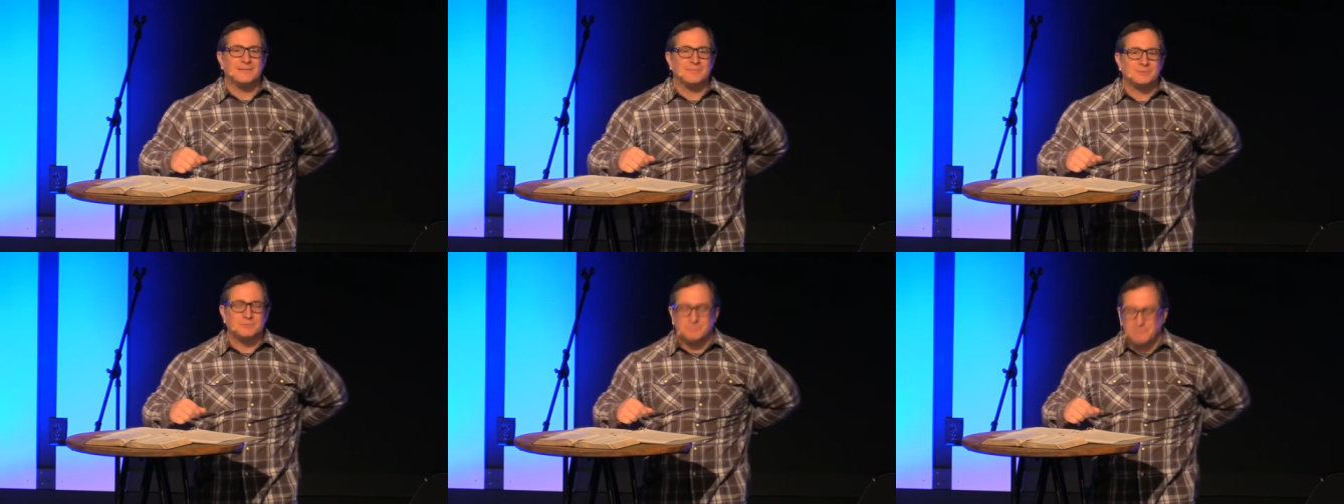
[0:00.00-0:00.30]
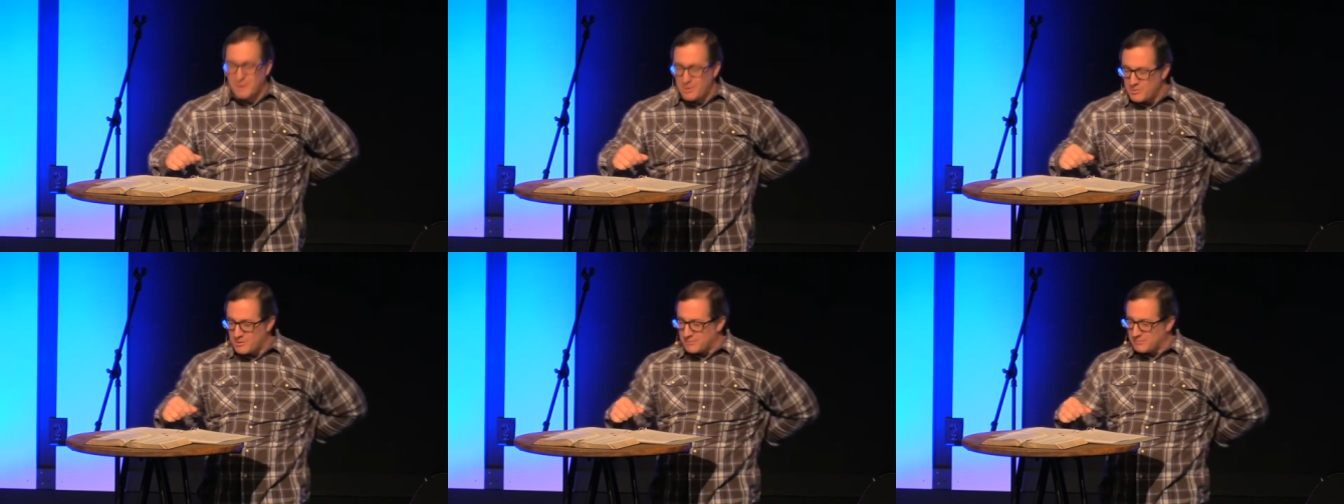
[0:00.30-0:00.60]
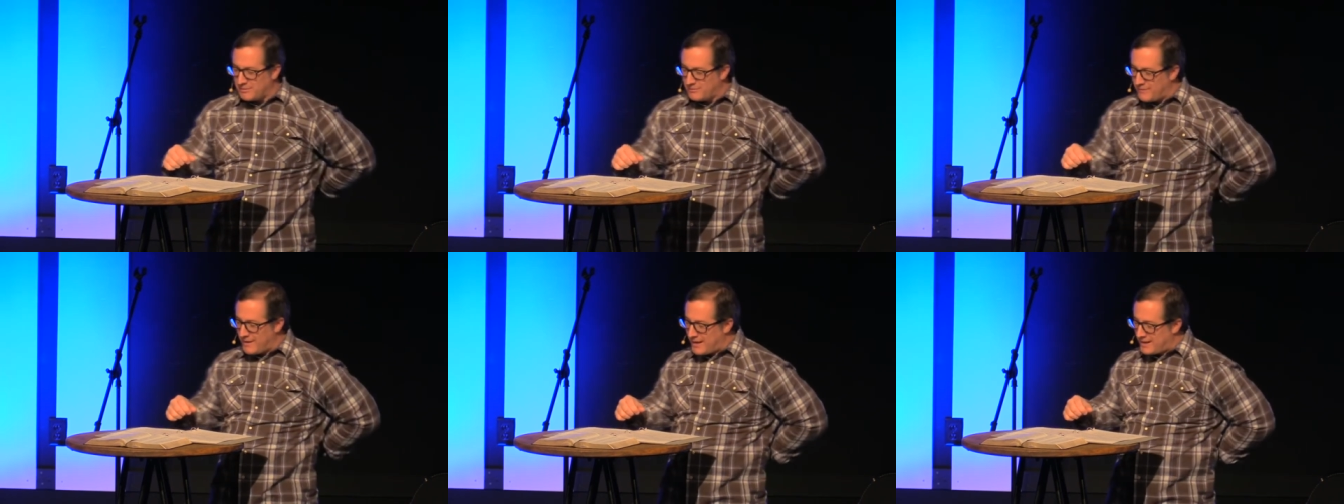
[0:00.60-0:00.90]
it was
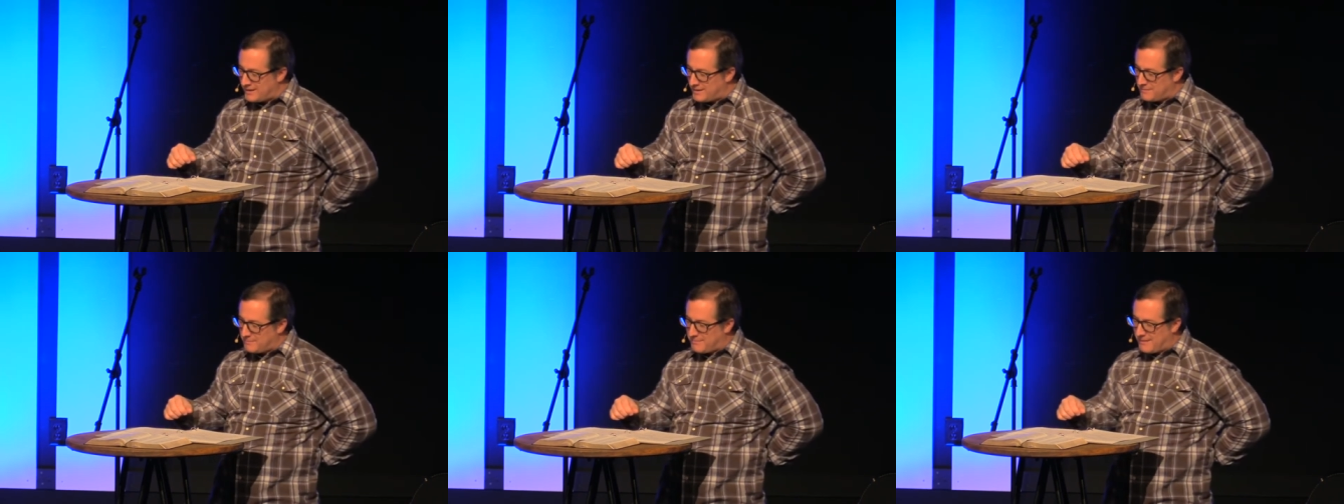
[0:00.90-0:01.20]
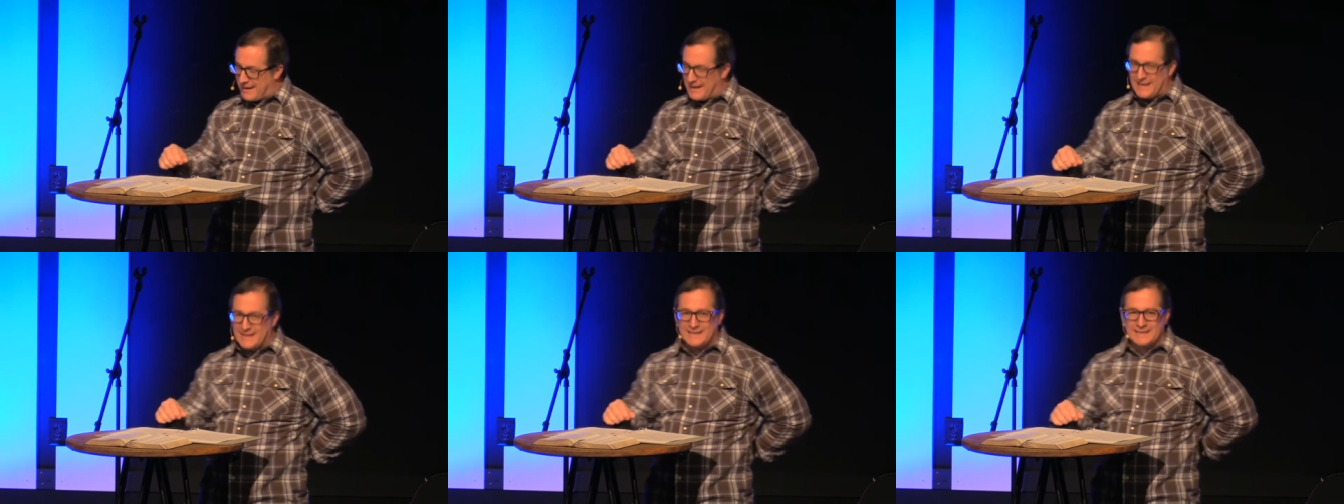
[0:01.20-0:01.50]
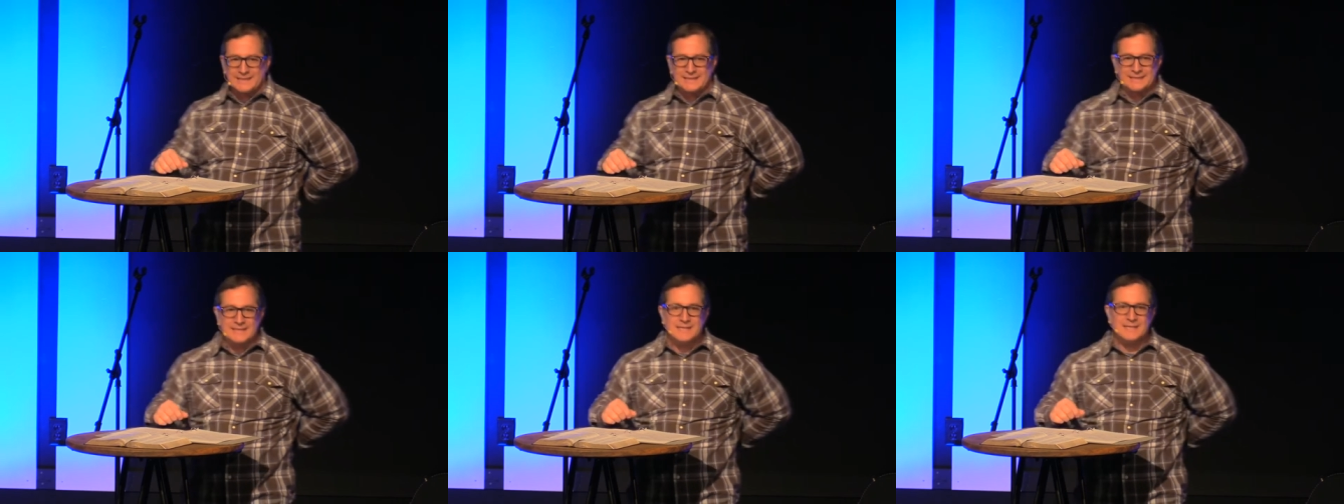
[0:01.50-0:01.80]
poking me right in the
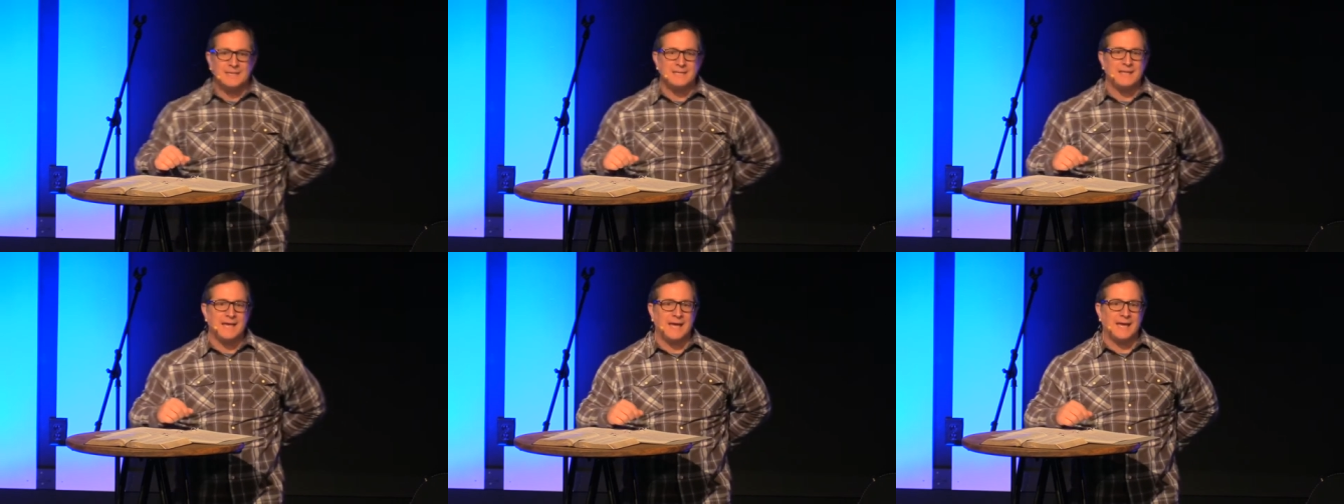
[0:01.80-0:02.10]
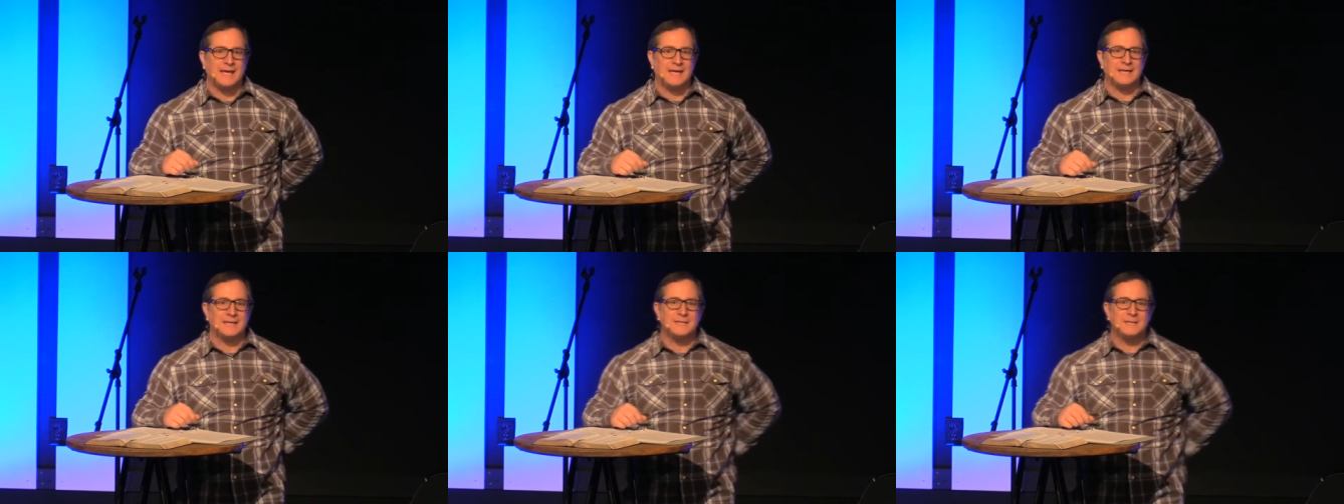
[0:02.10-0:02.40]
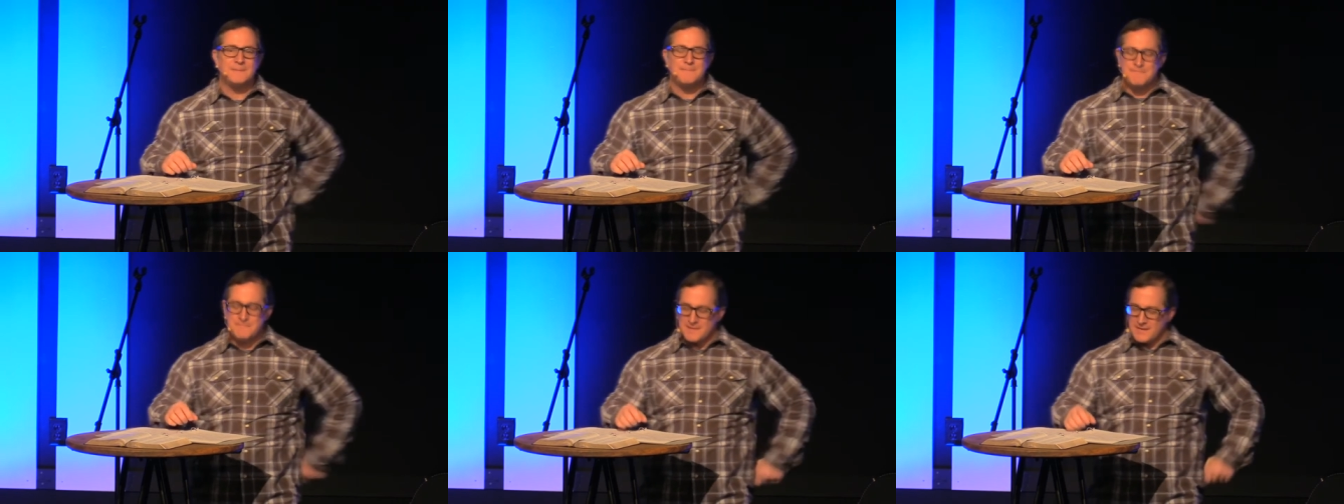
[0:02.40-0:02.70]
back and then in the
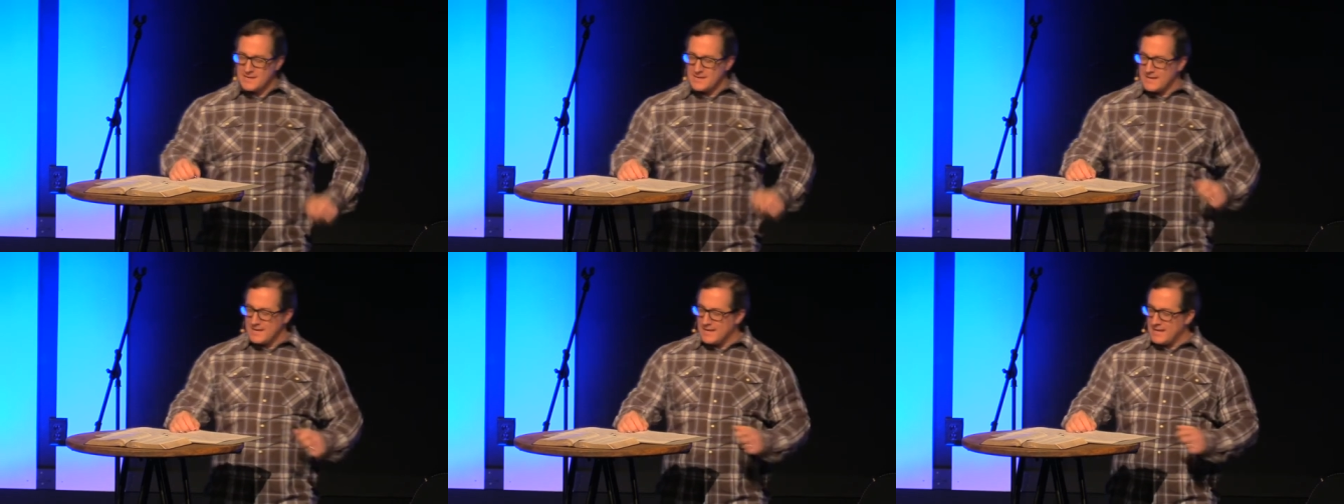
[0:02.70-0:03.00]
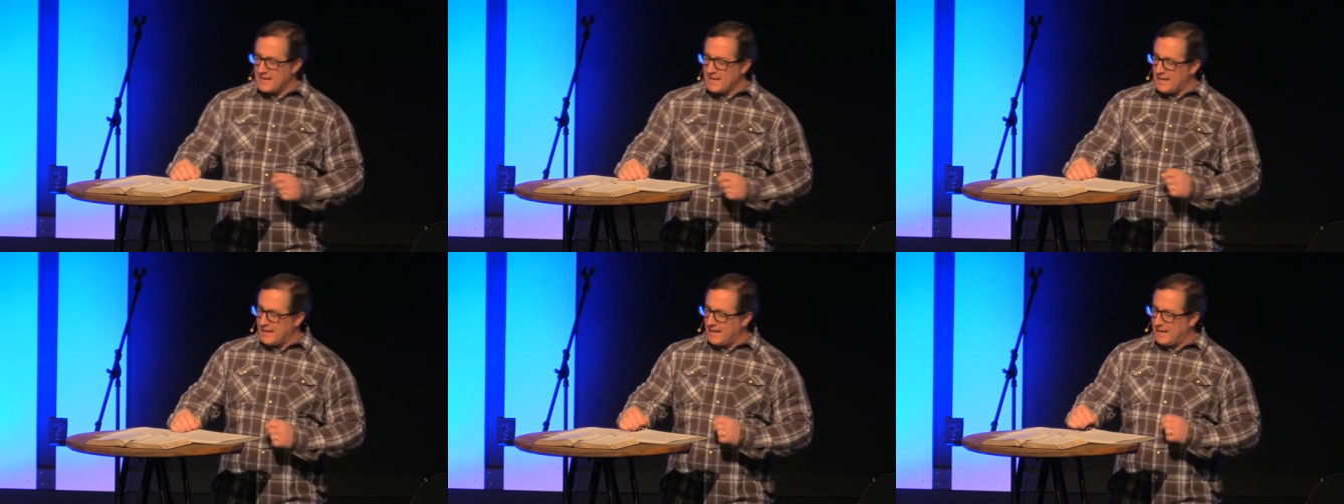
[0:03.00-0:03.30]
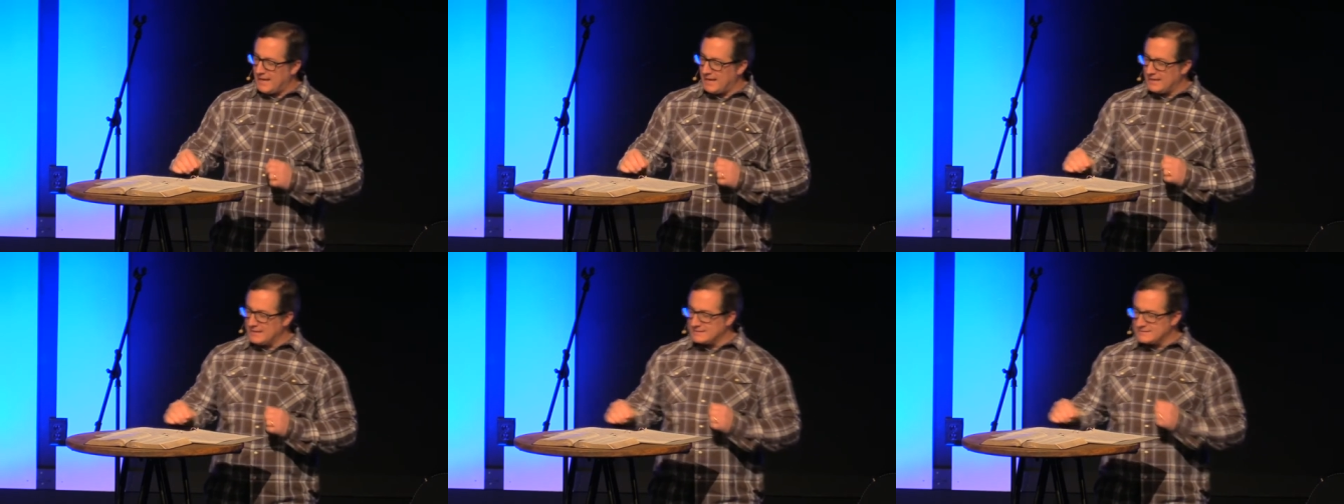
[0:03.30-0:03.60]
hand.
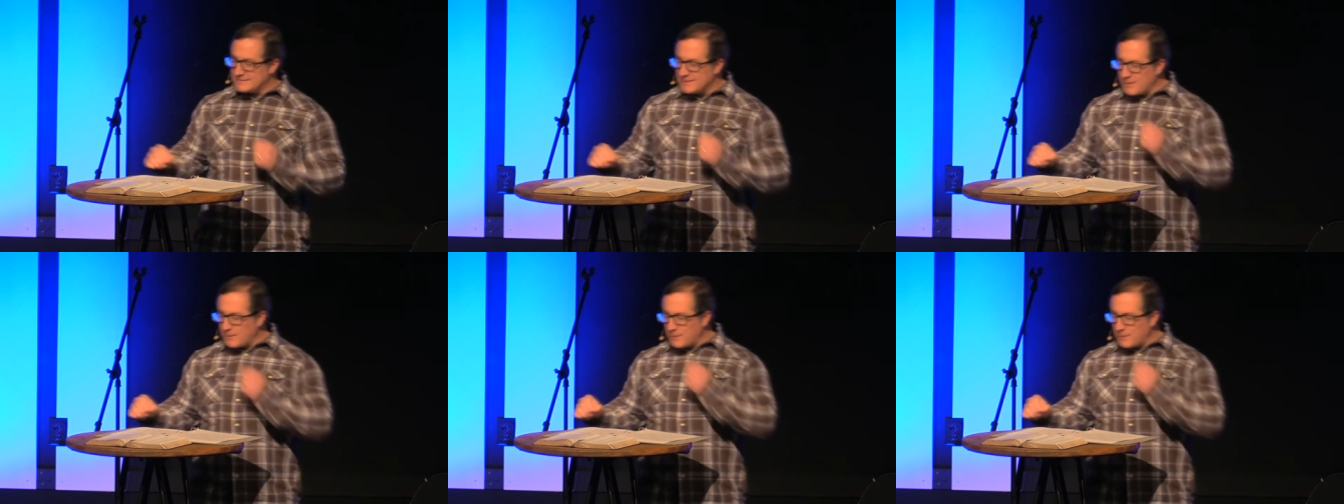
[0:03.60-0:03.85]
And